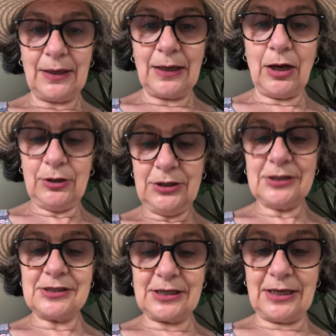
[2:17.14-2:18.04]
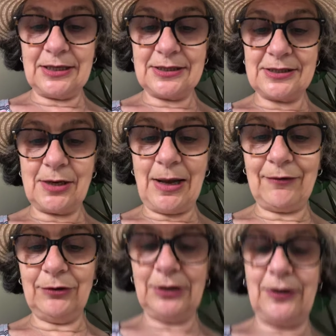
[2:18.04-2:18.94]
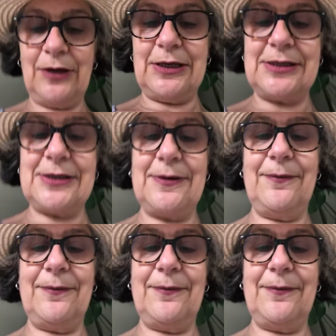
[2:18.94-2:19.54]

onion skins. So have a look at this.